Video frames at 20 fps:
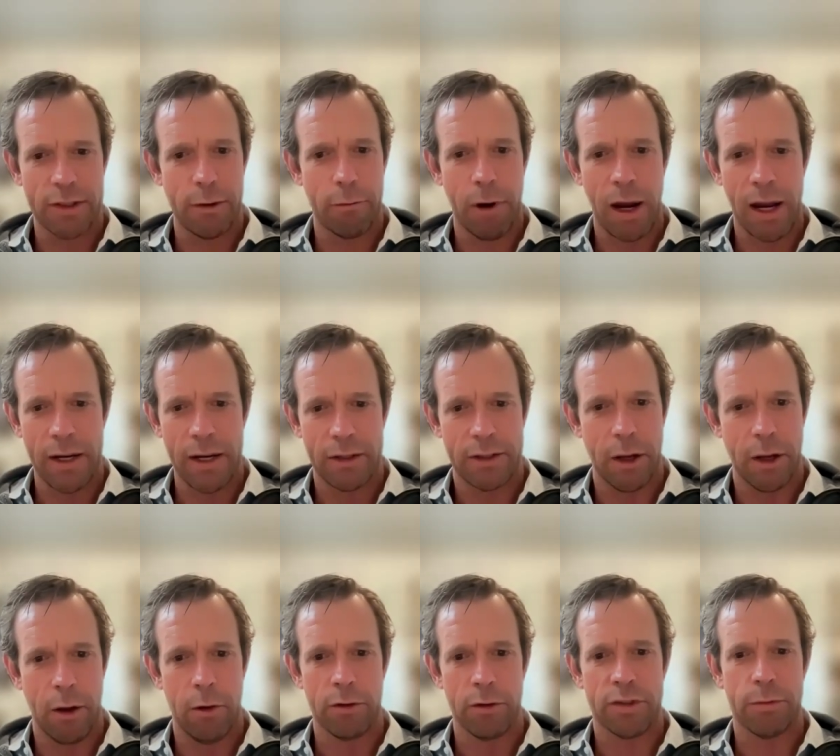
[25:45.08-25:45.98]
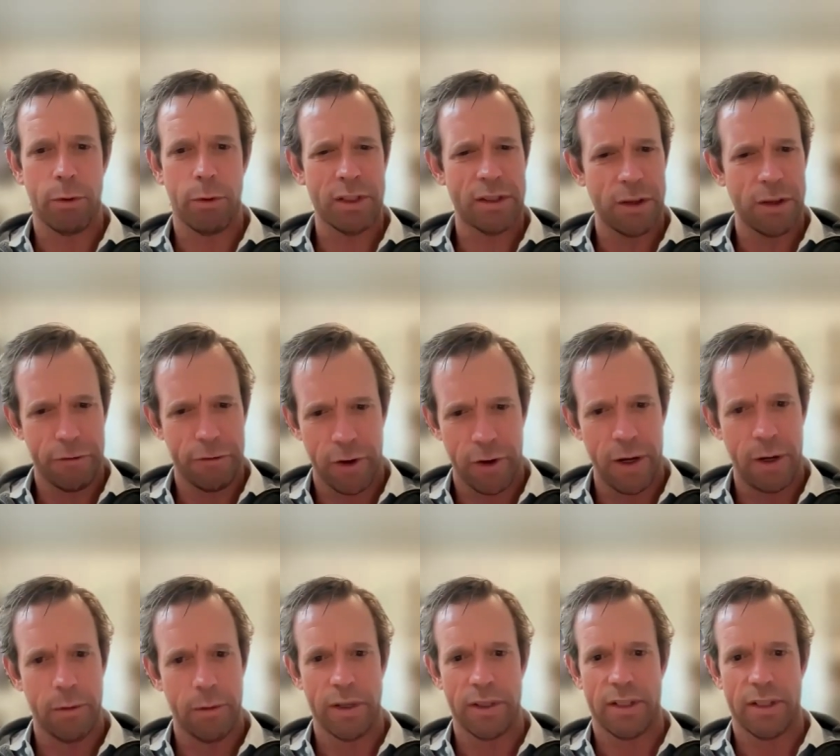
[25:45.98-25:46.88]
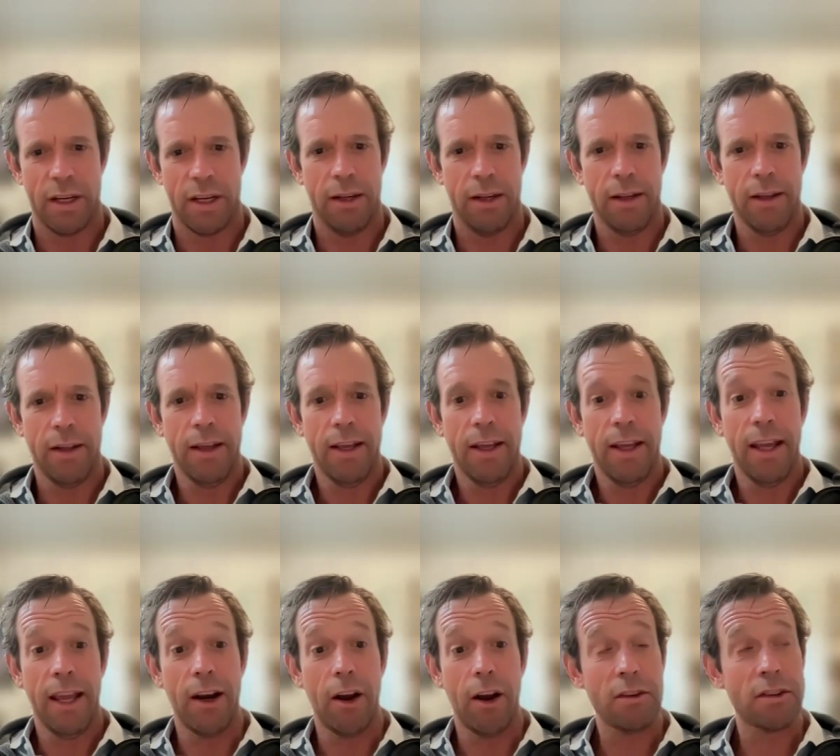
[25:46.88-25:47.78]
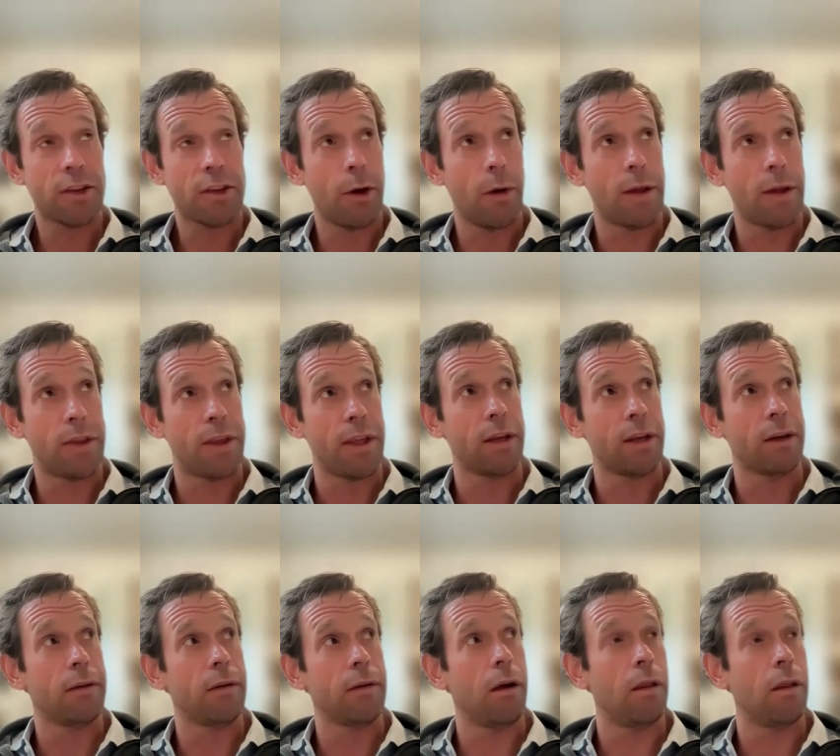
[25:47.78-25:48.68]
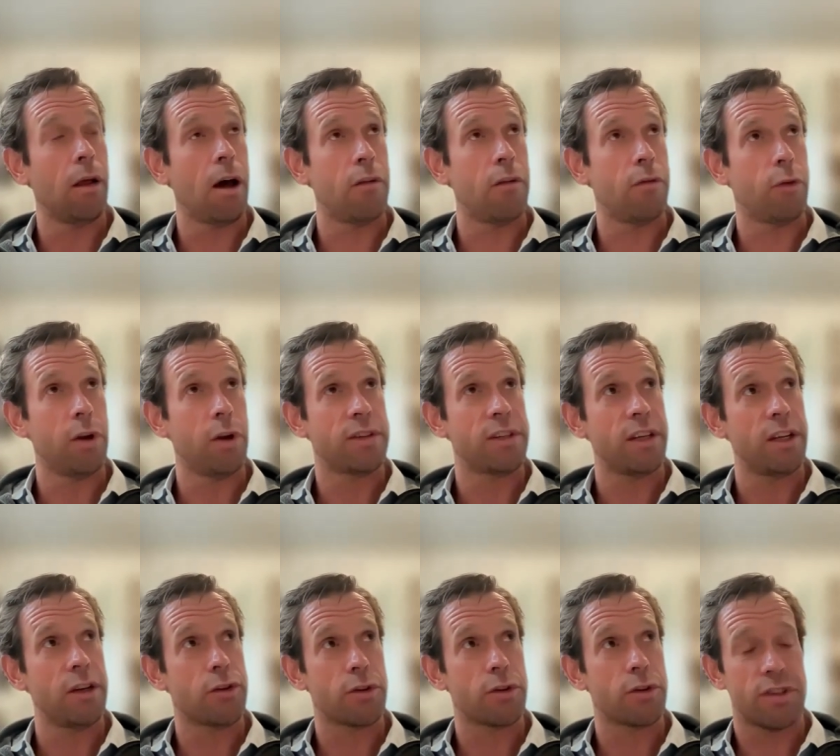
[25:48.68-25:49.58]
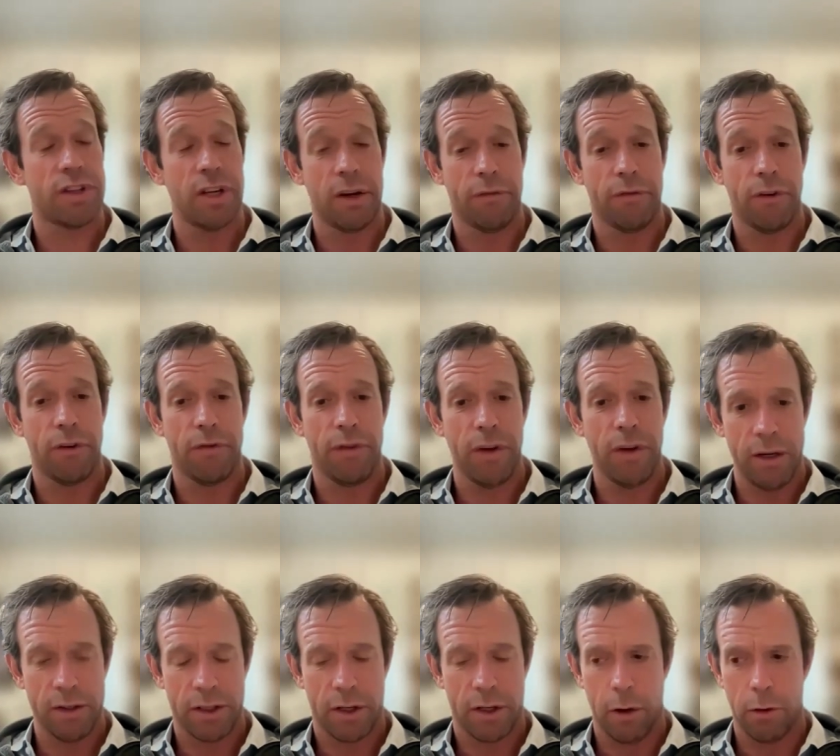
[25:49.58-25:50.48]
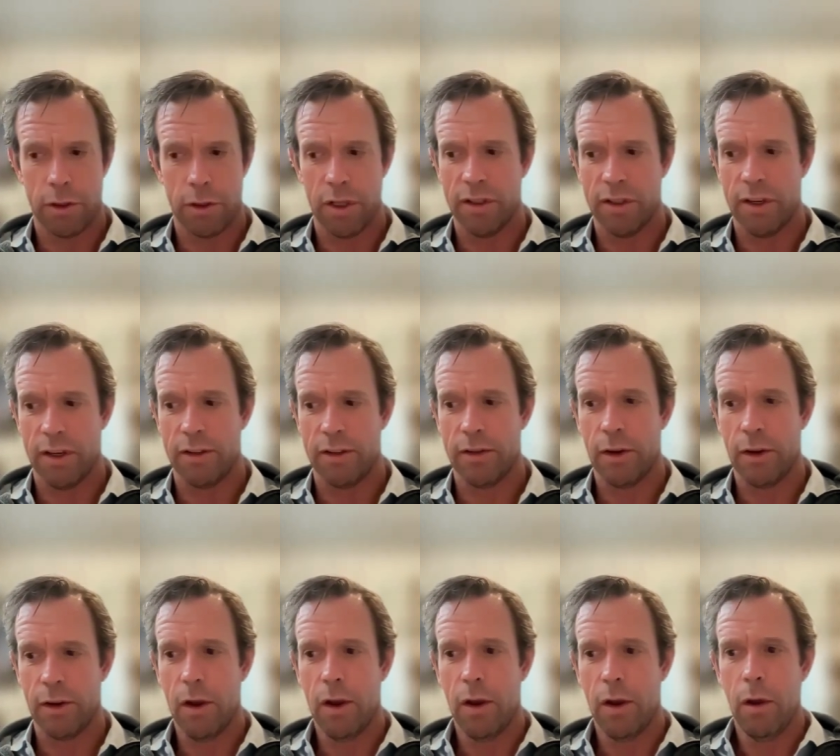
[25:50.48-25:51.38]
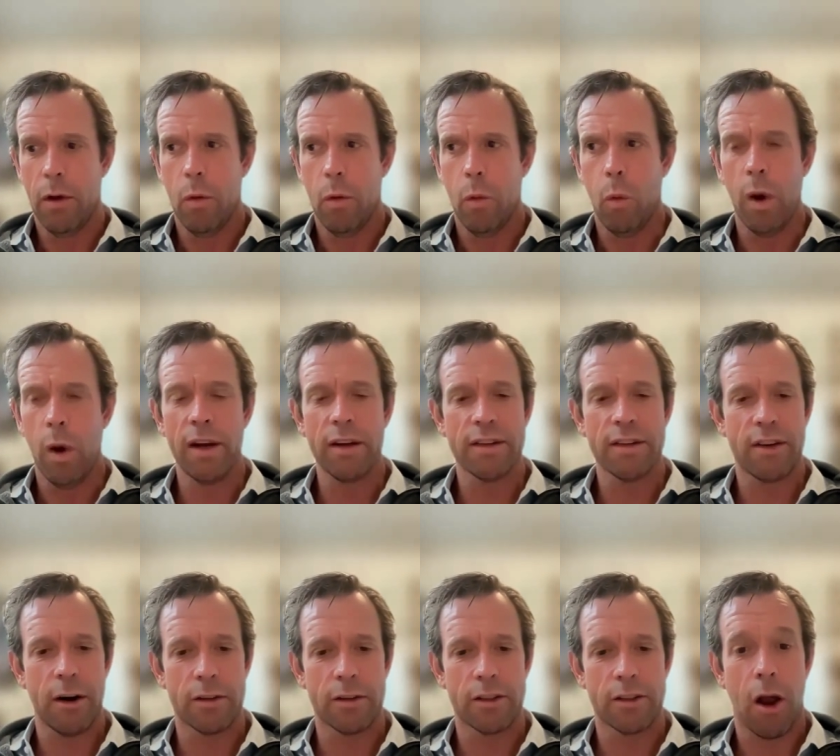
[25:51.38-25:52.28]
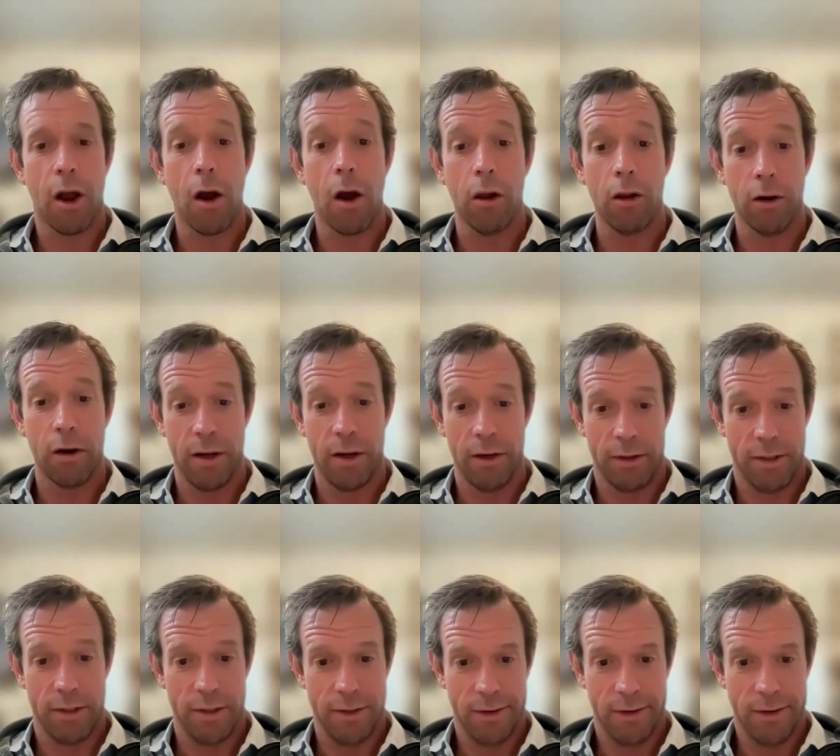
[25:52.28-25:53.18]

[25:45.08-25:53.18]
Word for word: right dose? What's the frequency? And also, I think a lot of what's interesting for fitness coaches is when is there a tolerance?